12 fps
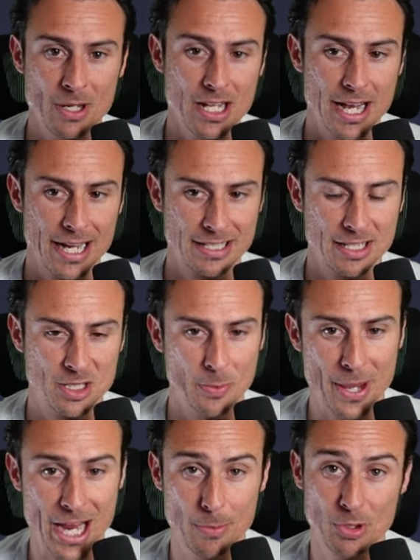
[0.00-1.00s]
And I guess it's
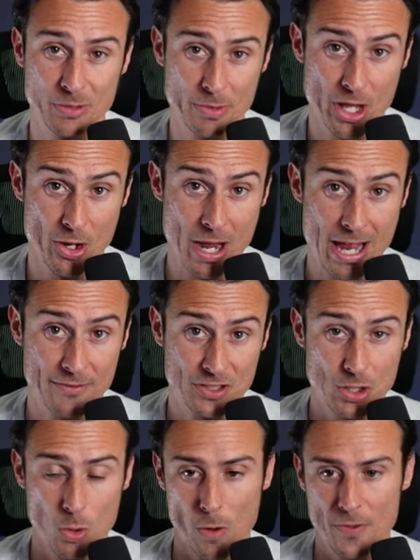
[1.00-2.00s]
debatable some of the other
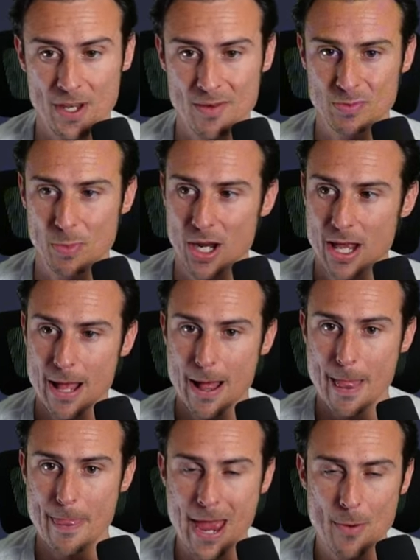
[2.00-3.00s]
NFC North teams, but
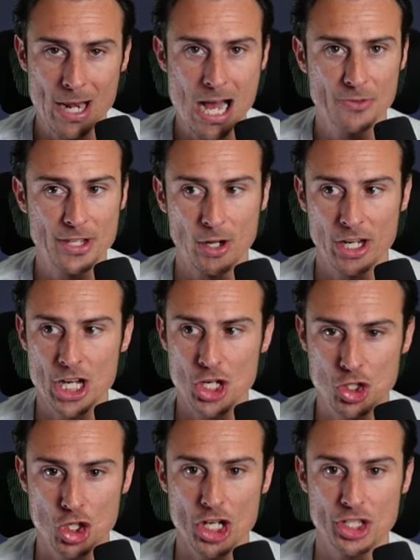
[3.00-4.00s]
they went out there and
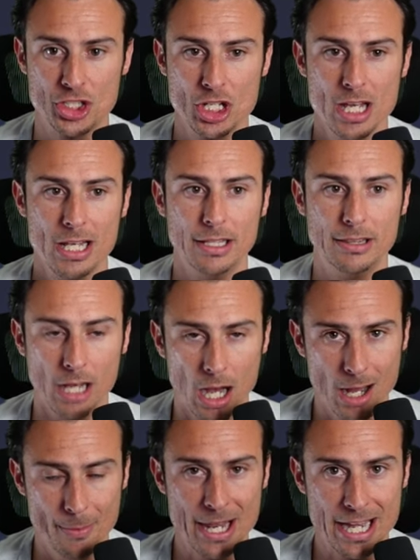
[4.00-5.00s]
just
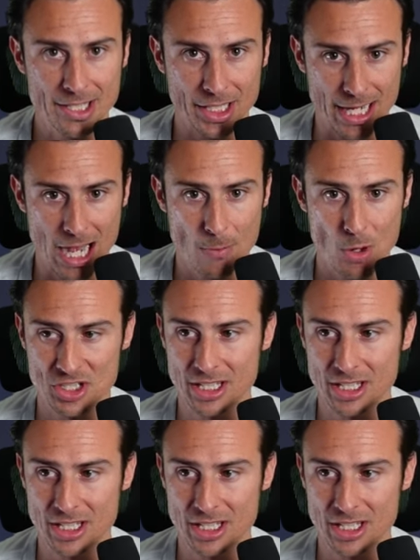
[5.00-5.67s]
dominated the Cowboys.